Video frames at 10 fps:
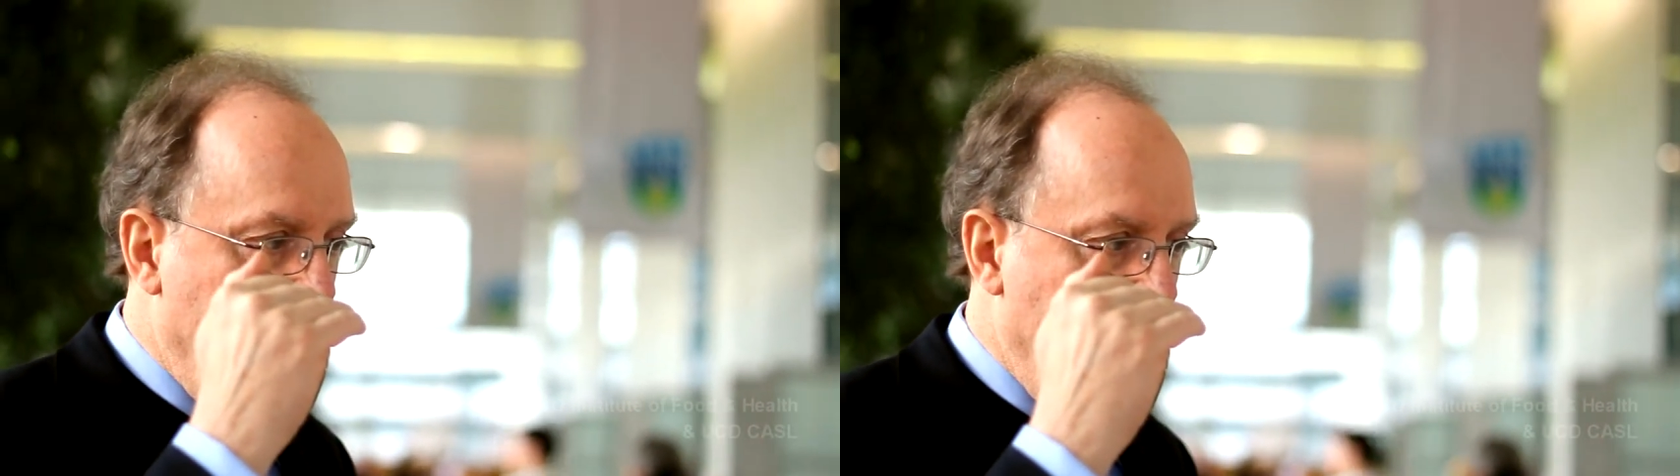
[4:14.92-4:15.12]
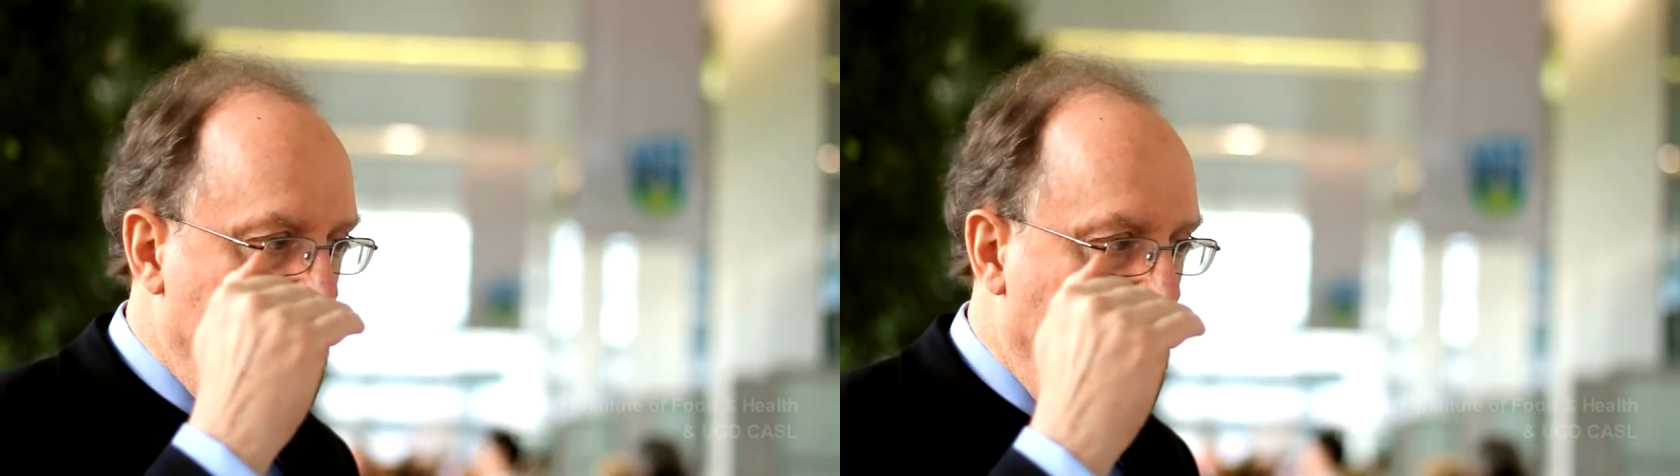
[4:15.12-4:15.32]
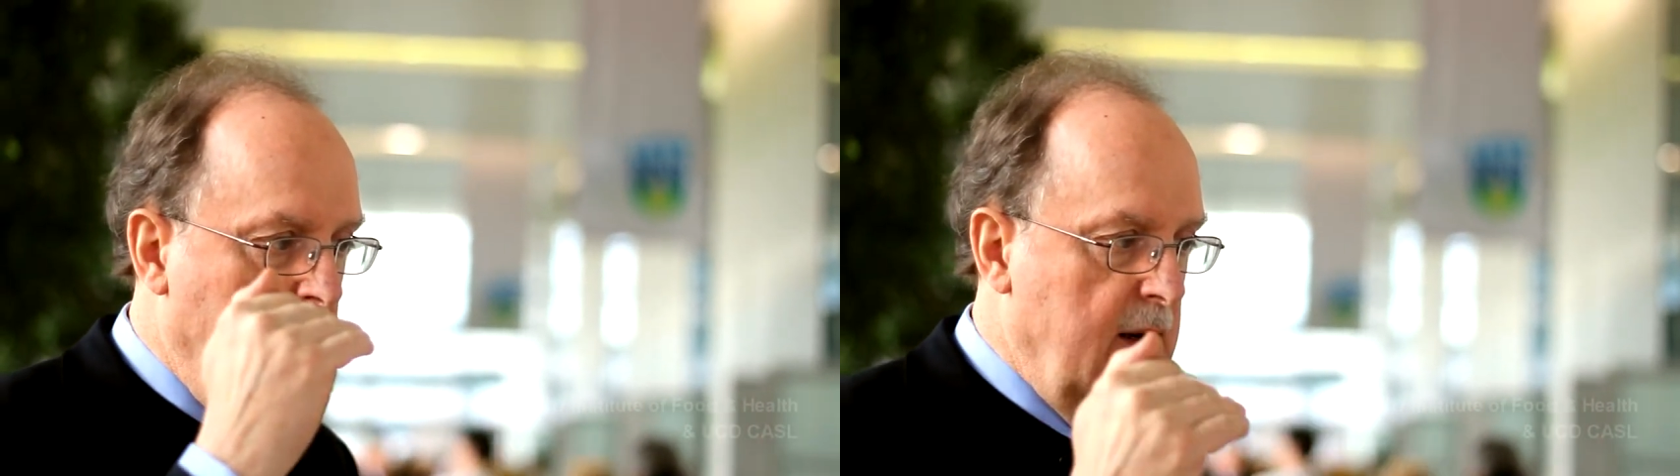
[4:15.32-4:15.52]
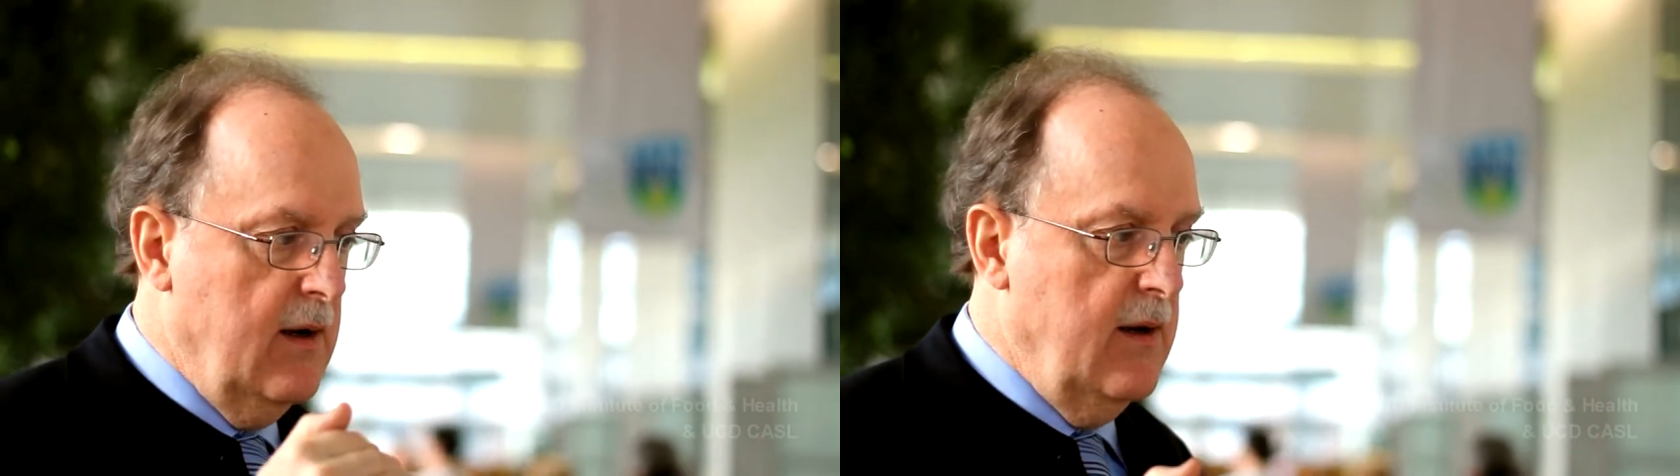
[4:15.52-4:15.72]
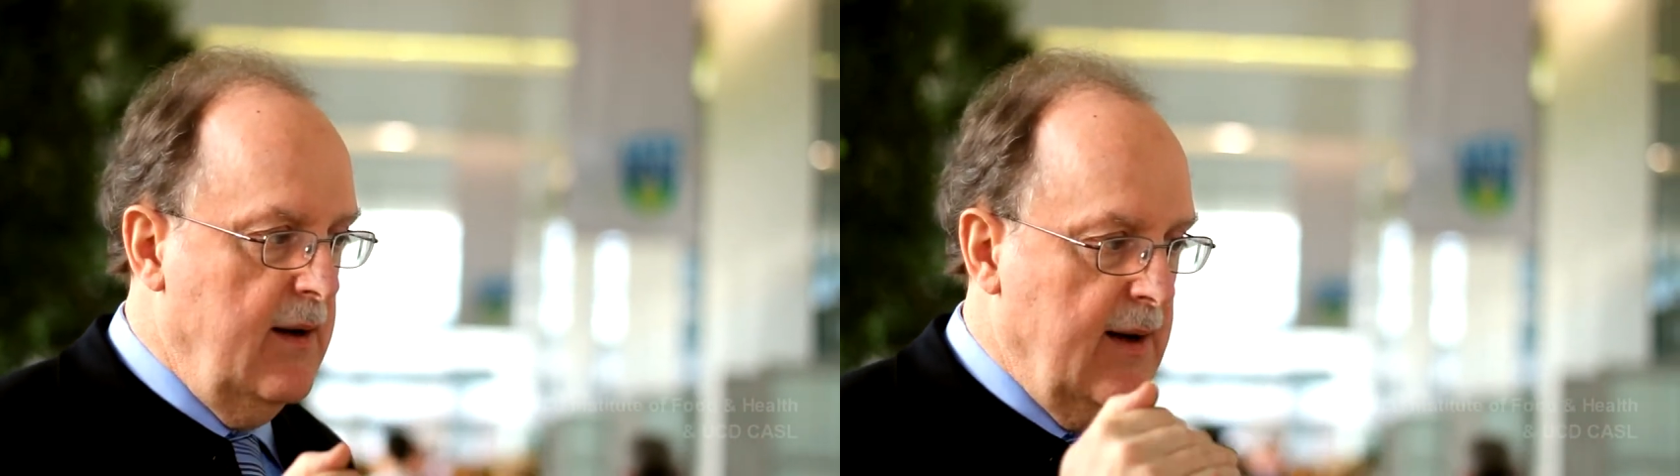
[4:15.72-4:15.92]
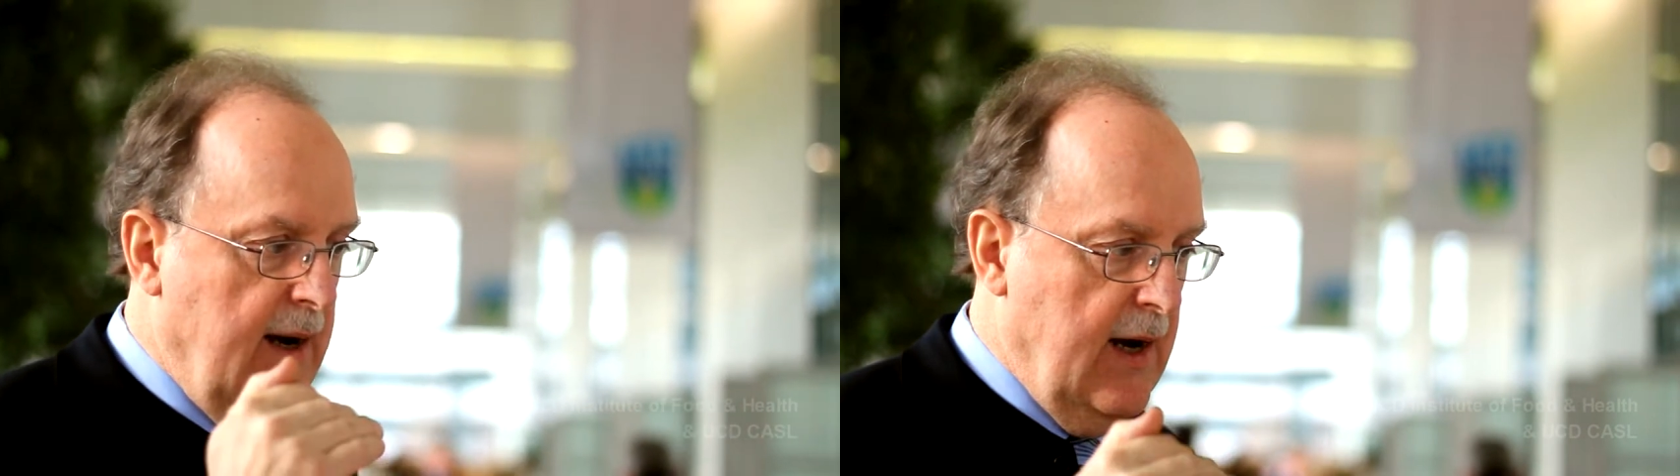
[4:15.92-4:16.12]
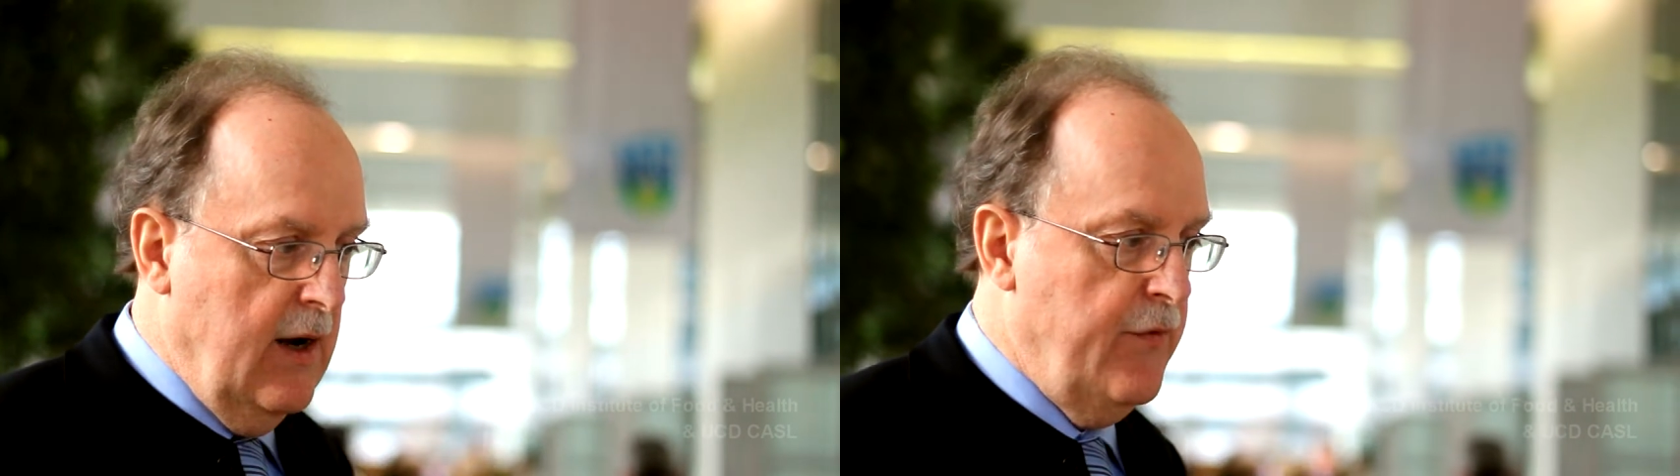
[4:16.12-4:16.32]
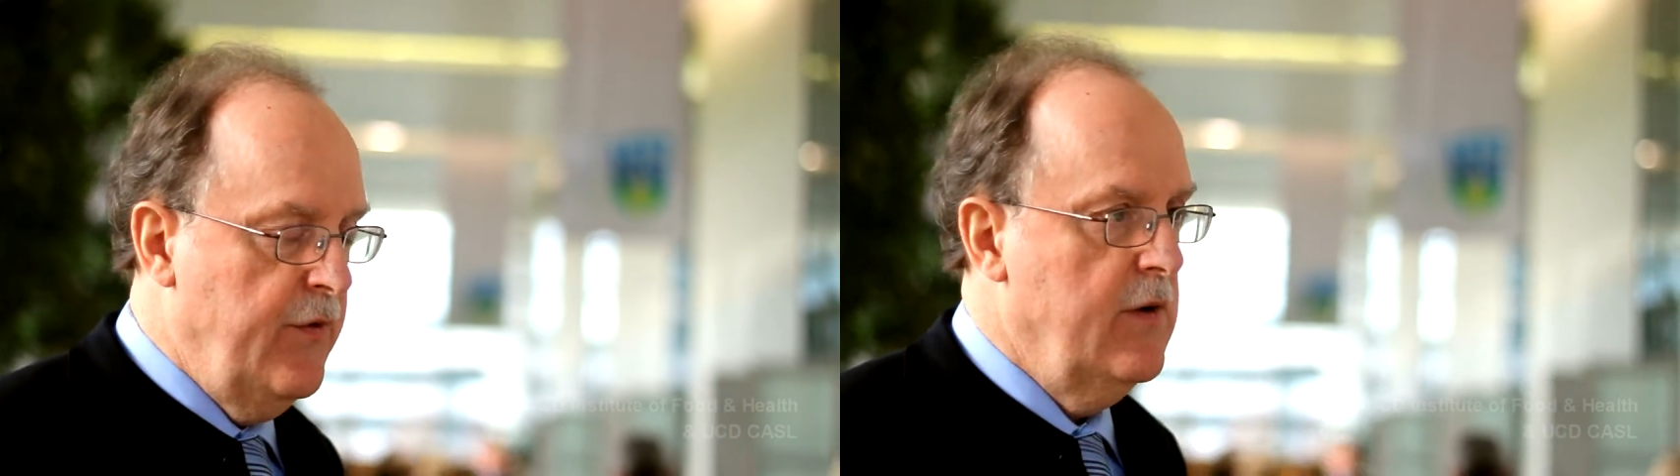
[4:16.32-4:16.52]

hunger in half